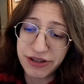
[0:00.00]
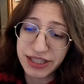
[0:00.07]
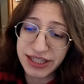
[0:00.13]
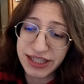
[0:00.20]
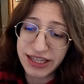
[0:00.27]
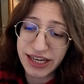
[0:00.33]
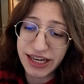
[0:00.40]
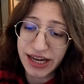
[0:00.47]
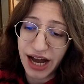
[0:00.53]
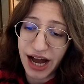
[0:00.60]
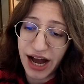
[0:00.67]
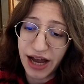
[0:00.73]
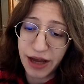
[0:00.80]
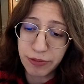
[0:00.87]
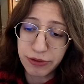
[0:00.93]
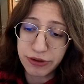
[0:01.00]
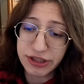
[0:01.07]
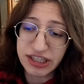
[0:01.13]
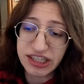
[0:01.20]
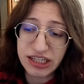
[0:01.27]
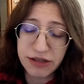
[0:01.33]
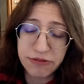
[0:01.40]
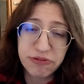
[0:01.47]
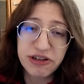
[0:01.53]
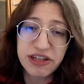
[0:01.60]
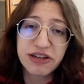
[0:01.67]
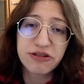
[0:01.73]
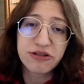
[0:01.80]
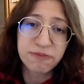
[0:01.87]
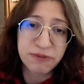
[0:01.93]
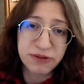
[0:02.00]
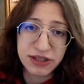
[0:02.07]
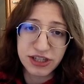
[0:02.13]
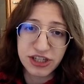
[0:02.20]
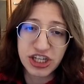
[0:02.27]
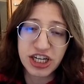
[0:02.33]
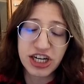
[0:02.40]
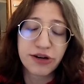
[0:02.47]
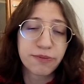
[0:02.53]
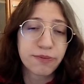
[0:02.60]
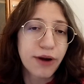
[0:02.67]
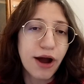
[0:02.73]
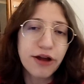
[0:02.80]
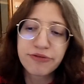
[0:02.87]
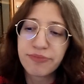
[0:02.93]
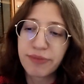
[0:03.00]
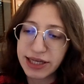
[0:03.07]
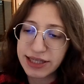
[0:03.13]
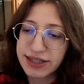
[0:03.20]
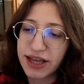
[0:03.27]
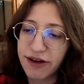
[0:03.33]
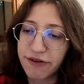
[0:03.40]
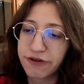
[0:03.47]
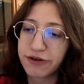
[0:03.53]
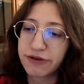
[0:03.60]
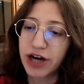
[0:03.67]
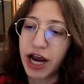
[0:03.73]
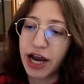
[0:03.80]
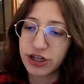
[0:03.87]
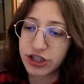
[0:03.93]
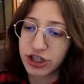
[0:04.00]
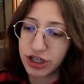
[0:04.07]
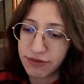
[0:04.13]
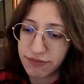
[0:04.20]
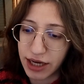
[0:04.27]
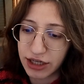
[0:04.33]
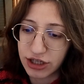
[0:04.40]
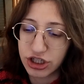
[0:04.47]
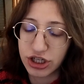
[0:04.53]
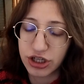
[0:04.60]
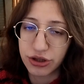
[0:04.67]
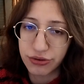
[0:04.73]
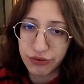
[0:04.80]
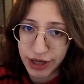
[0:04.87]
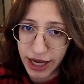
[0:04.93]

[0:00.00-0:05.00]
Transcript: Honestly, I was in a pretty good position, and I'm proud of myself for actually managing